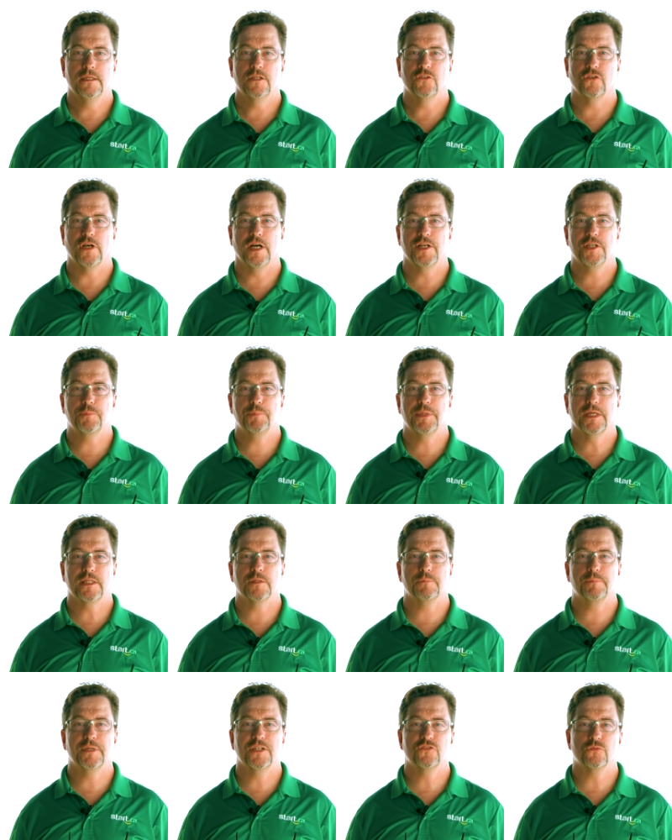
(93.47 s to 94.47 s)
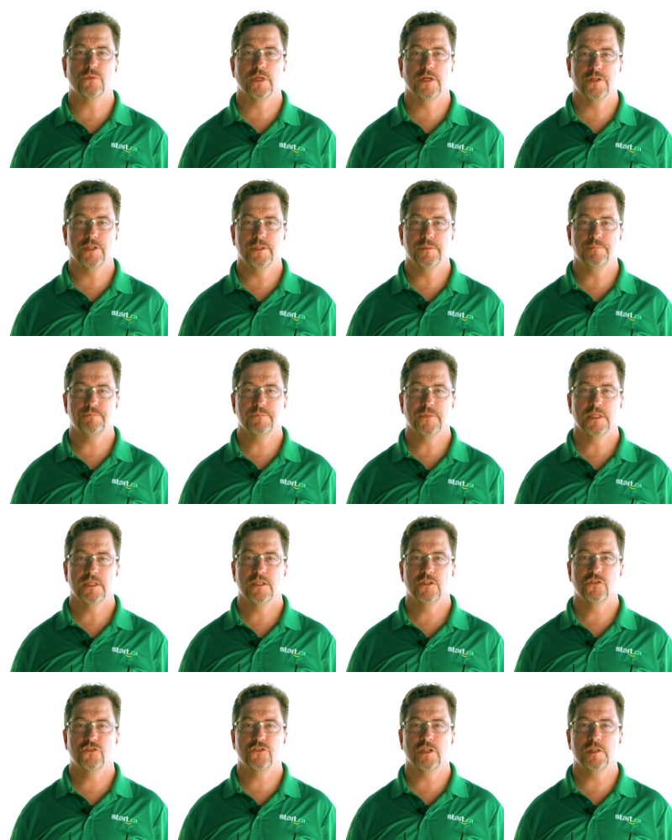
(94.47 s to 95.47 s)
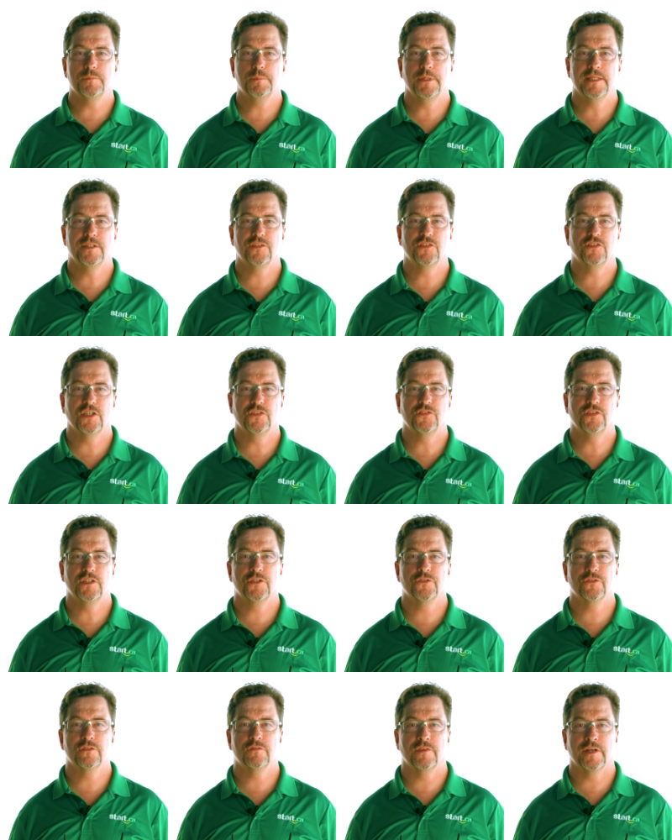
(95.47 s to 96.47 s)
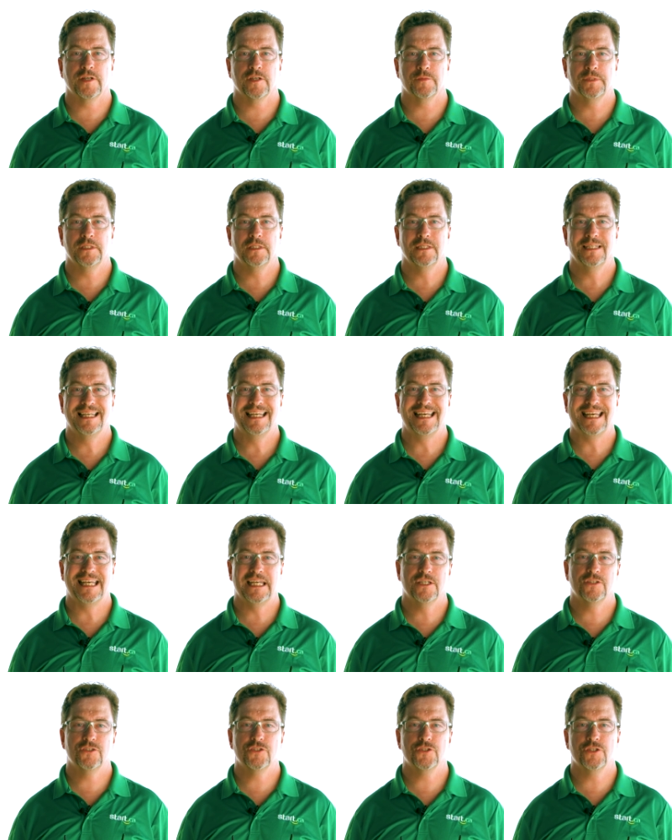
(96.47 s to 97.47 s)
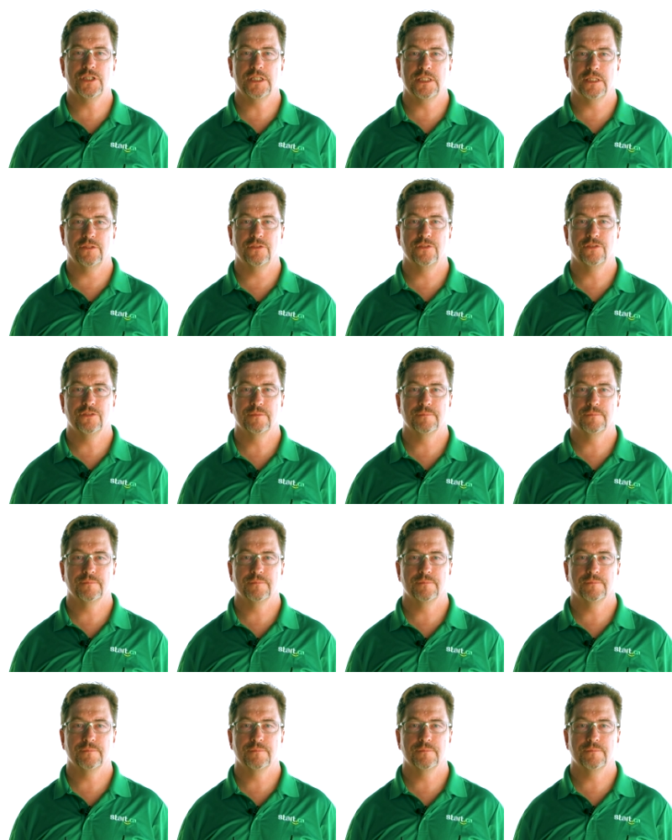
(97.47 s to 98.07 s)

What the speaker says: So how do you pick the best router? Start by assessing your environment and your needs.